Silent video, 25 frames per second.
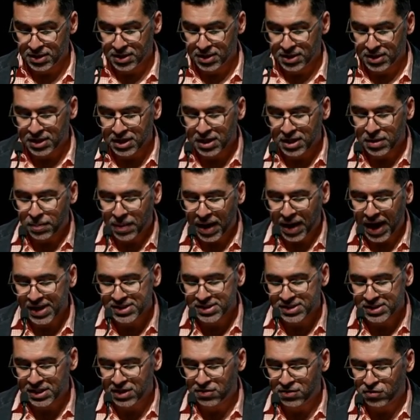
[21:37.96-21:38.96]
The
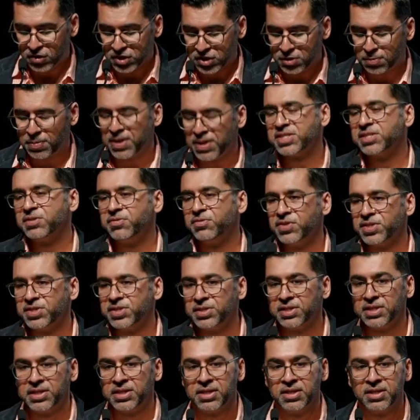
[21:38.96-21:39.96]
capacity for
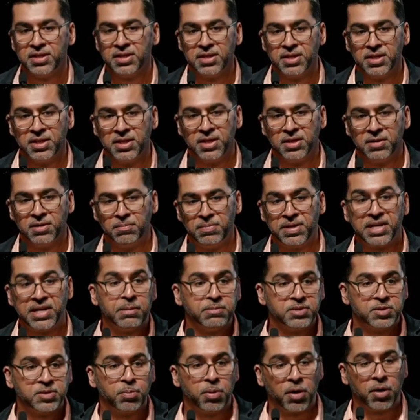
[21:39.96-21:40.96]
specificity
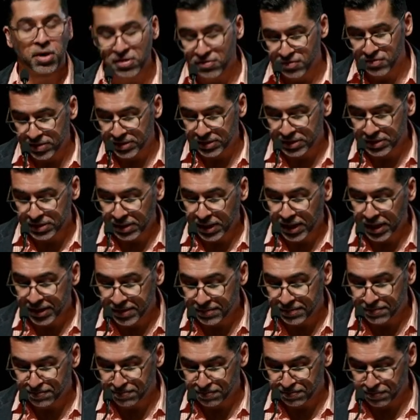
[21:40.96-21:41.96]
becomes part of the delight.
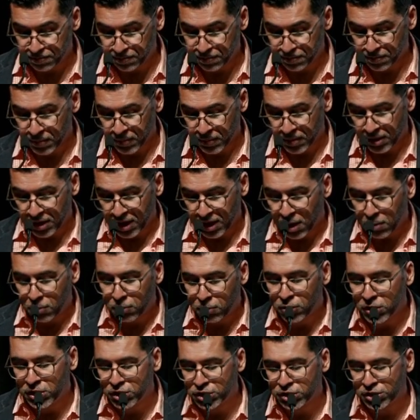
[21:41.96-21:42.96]

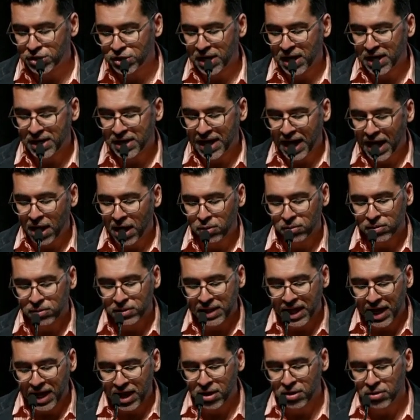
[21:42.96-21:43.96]
Appreciate out
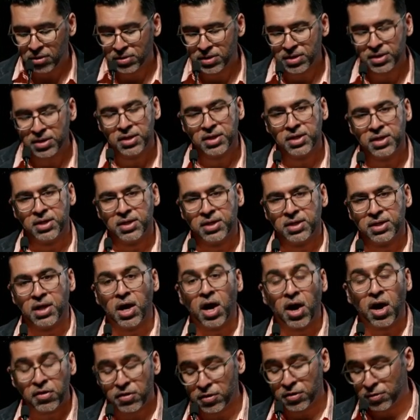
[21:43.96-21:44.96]
loud
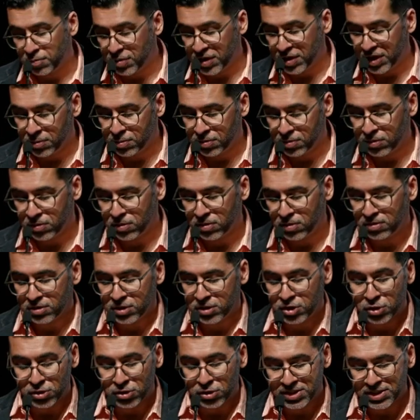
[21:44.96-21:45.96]
other people,
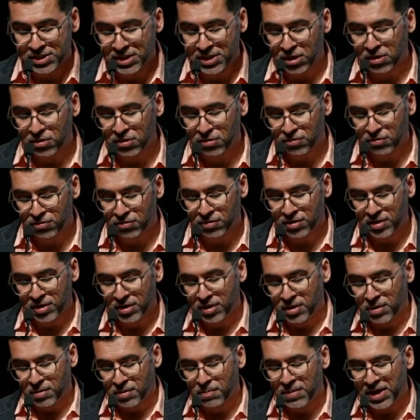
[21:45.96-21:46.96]
yourself,
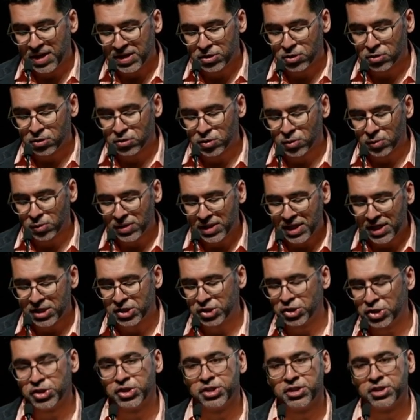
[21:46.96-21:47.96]
make those
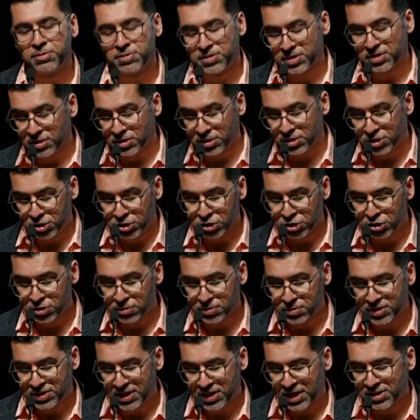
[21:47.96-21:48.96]
relationships,
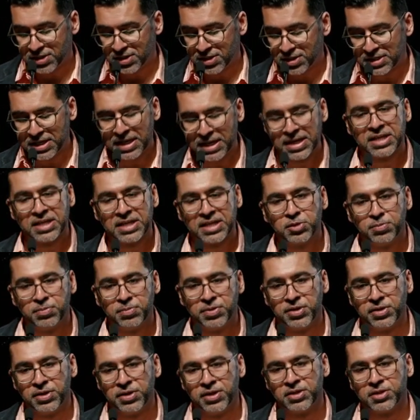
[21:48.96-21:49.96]
circumstances, and
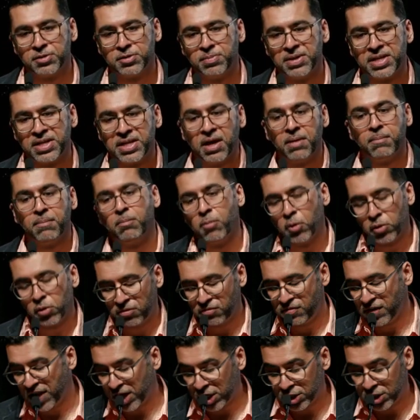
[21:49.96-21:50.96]
experience become more
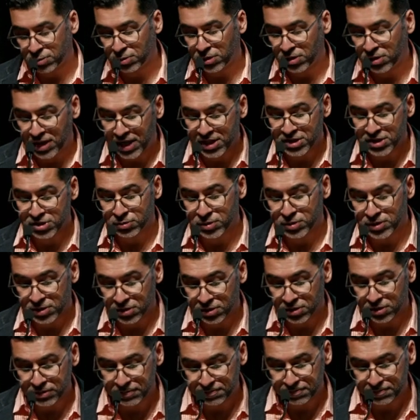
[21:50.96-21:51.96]
valuable as a result.